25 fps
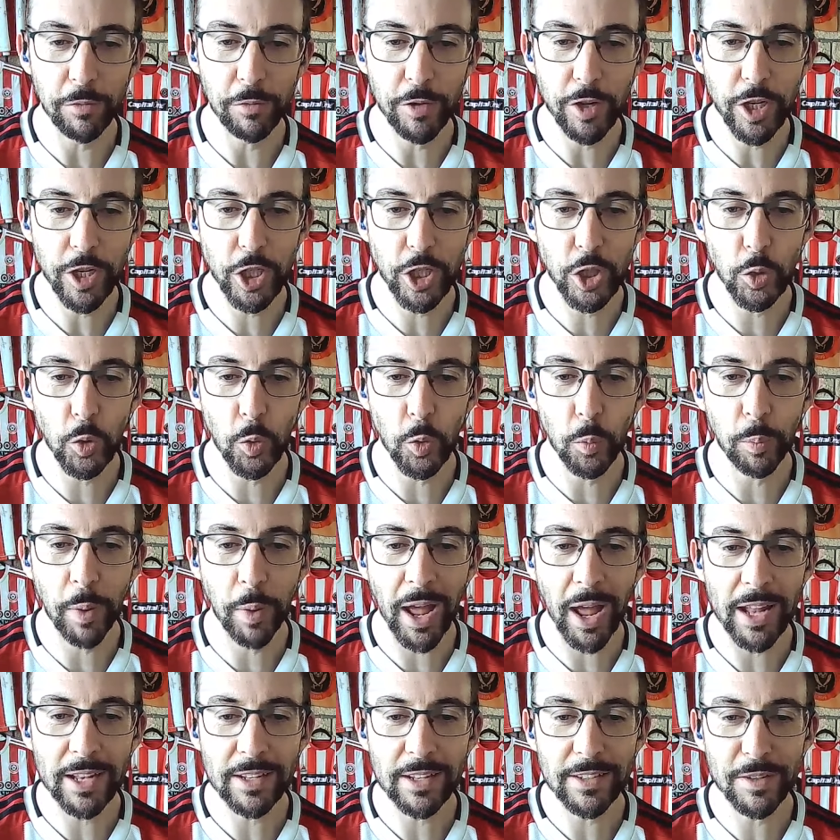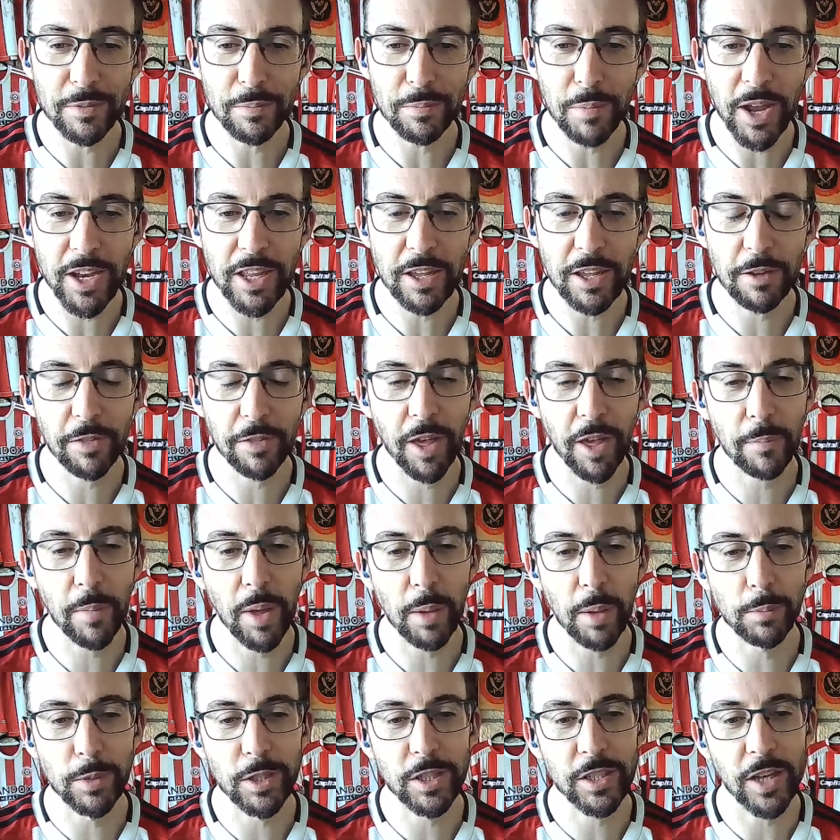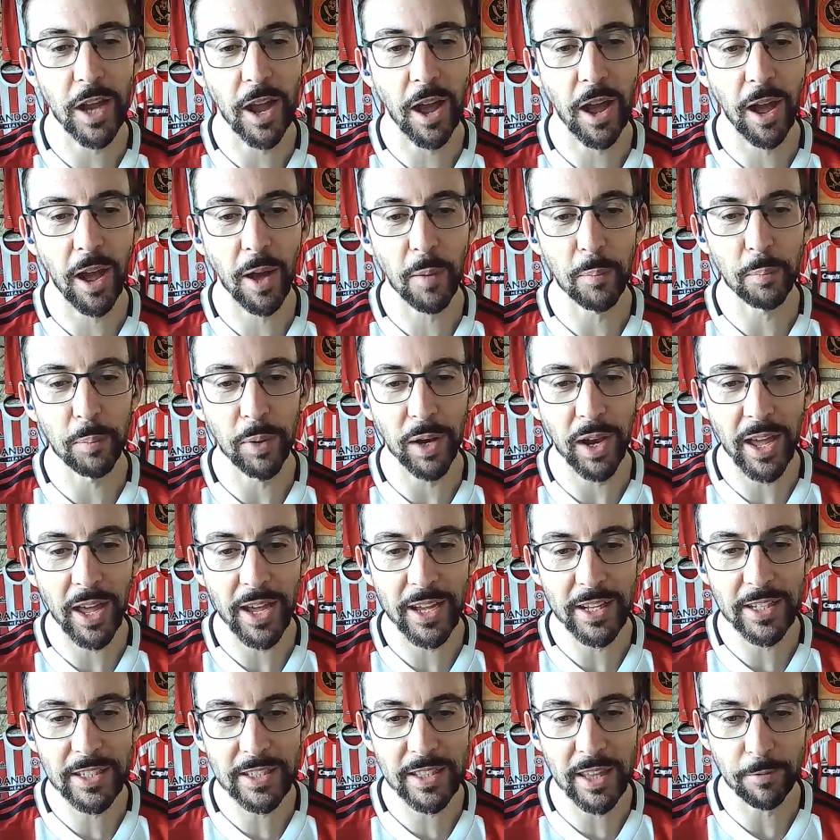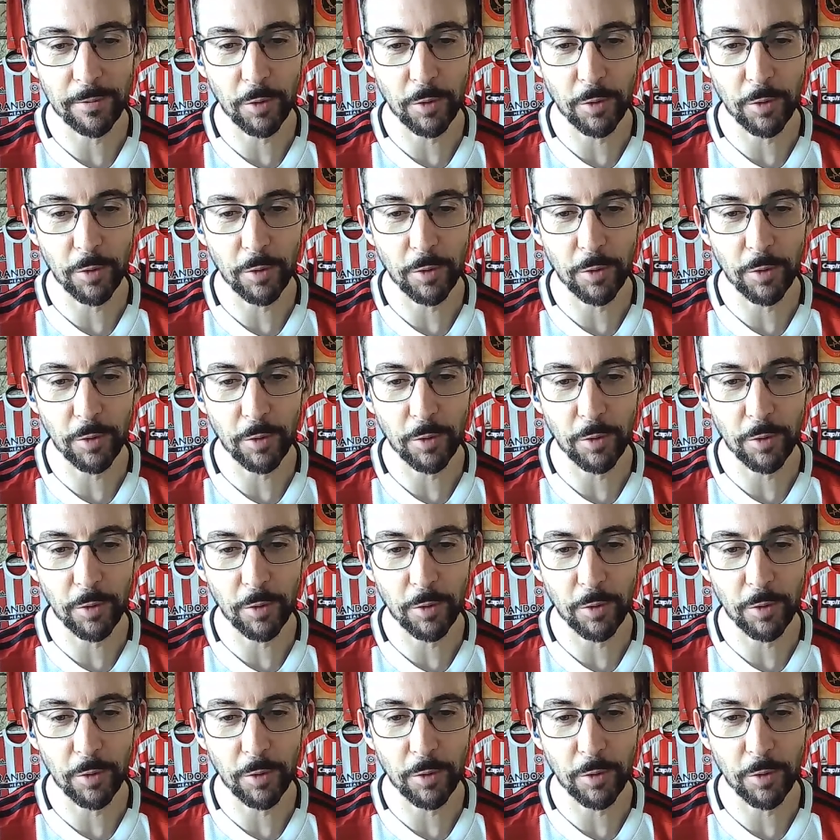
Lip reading: a virtual band, and many of their members are Blades.